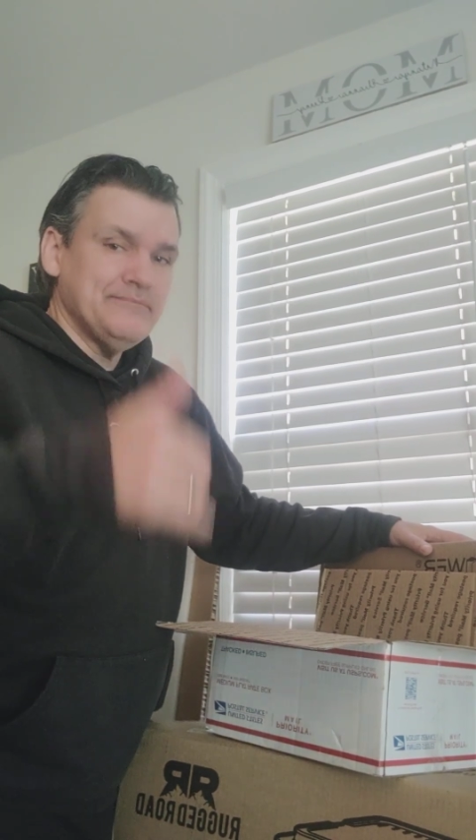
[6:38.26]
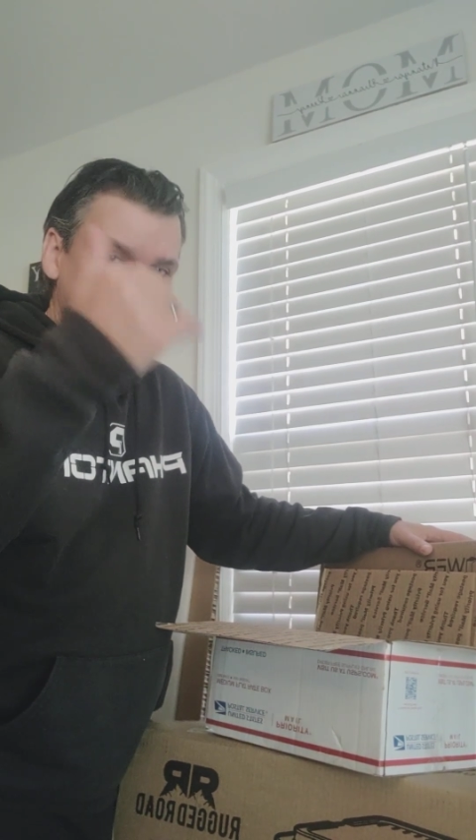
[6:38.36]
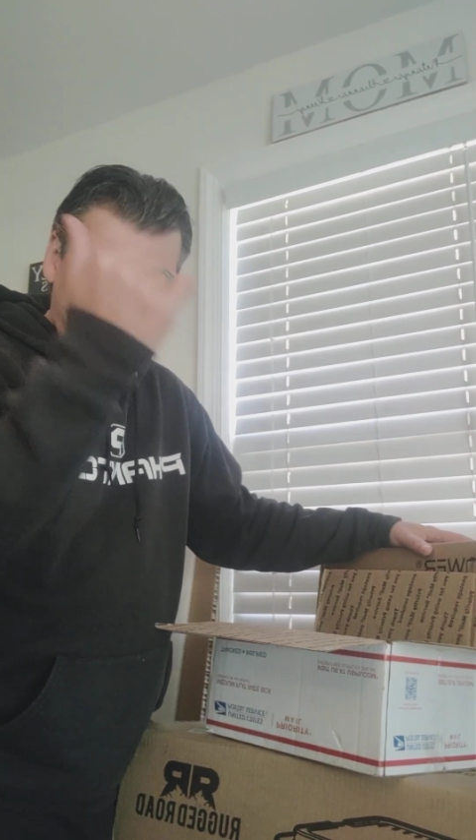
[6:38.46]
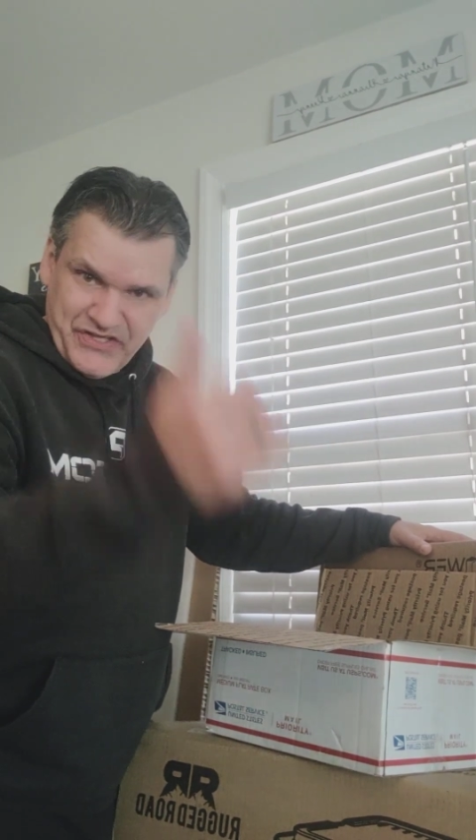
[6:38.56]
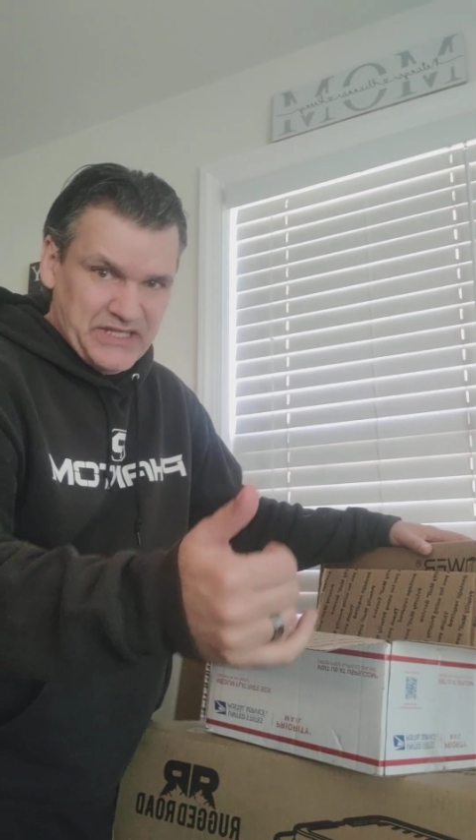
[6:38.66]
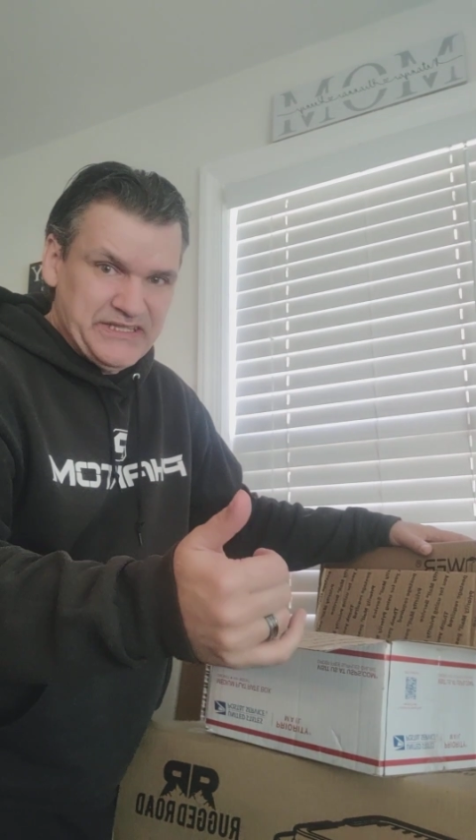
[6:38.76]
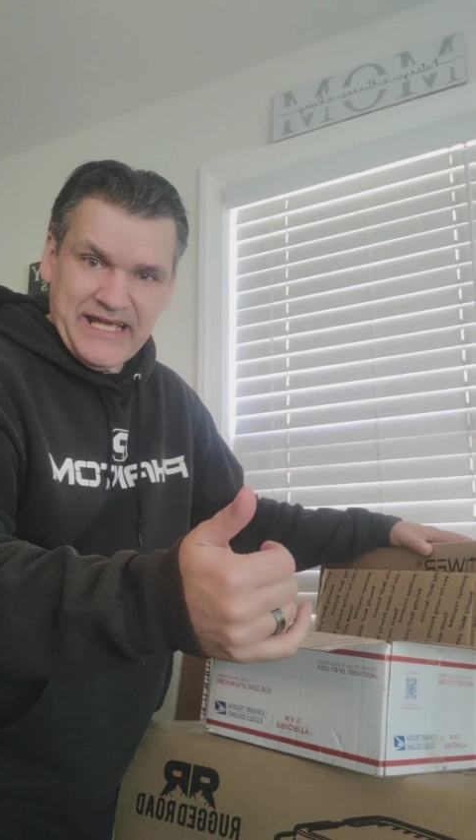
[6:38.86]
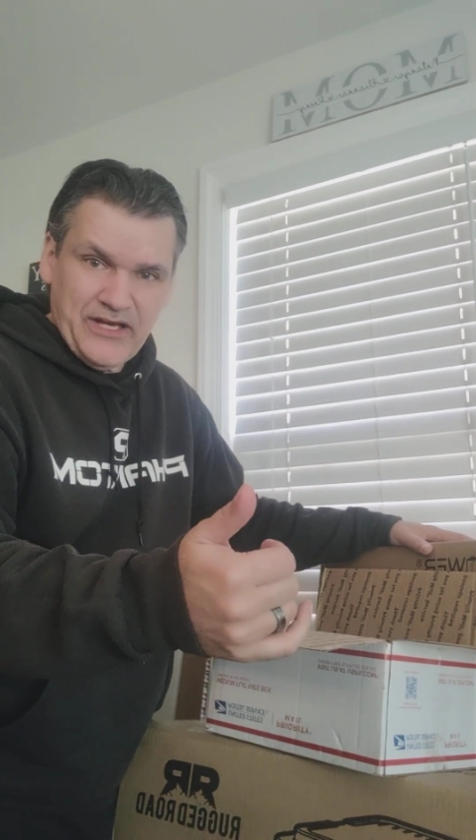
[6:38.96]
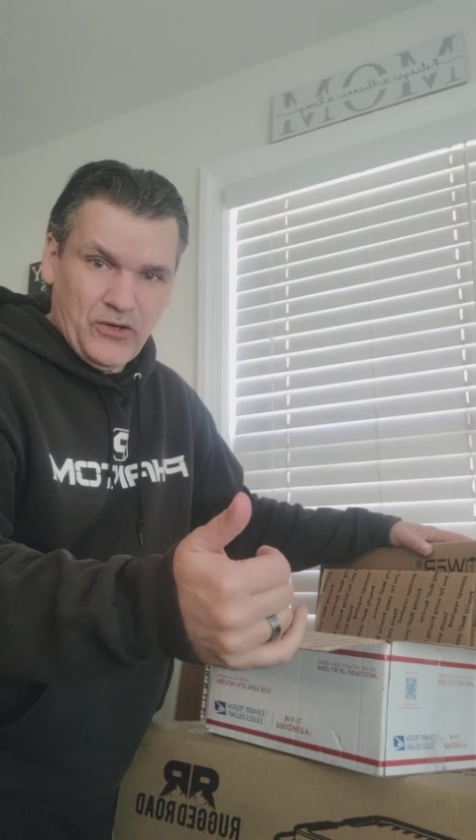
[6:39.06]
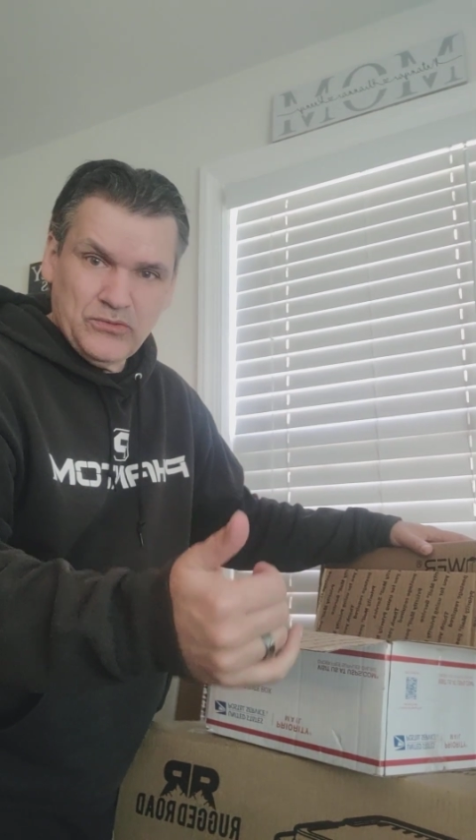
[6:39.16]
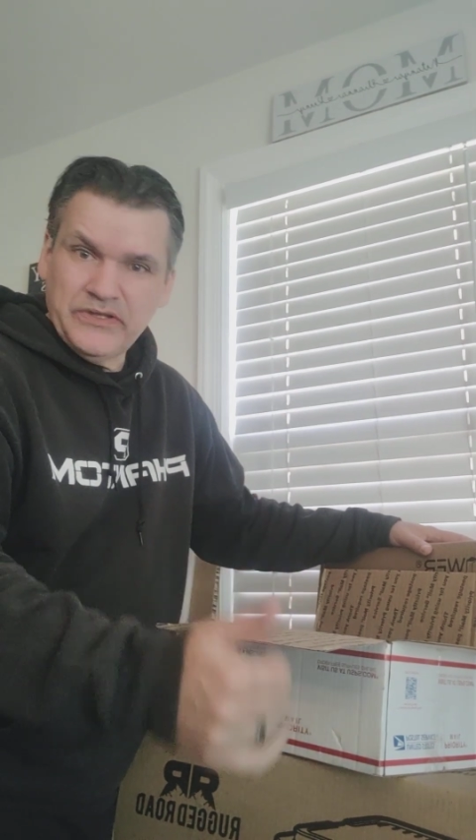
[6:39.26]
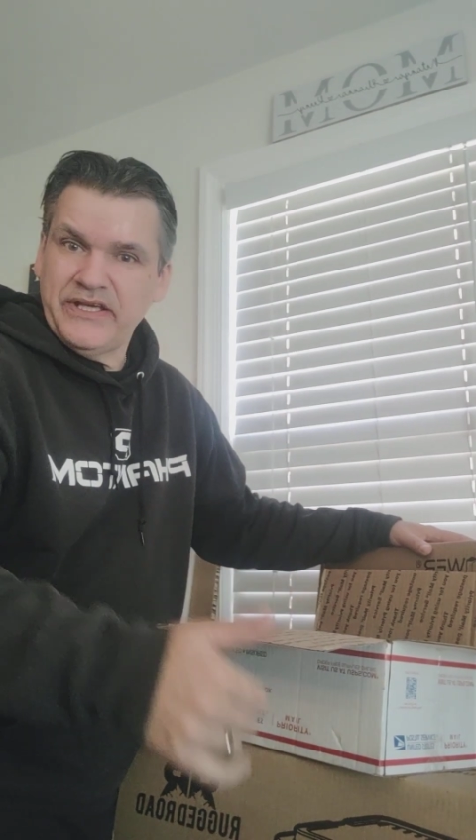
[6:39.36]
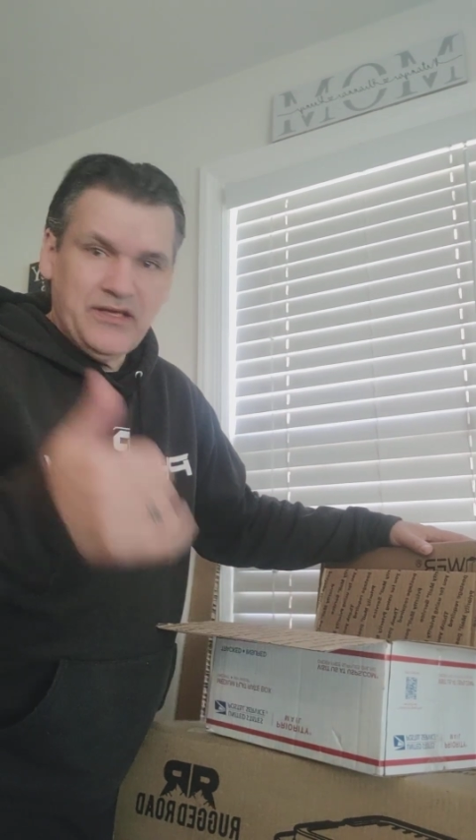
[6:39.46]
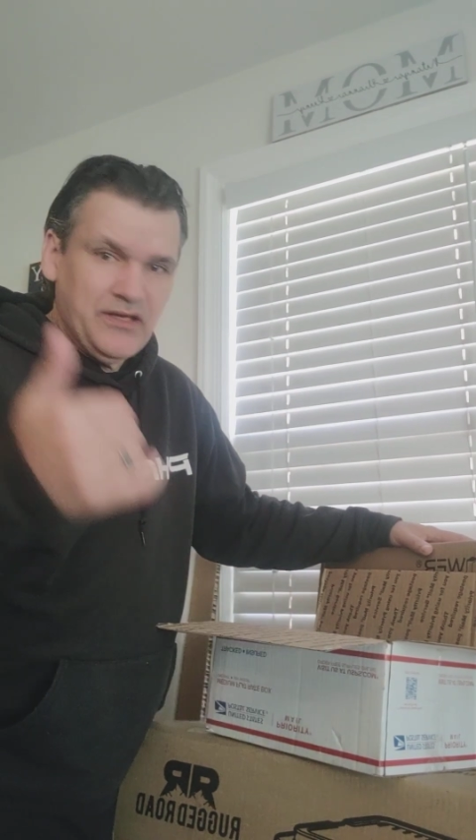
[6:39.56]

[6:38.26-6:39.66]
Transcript: Sunday only,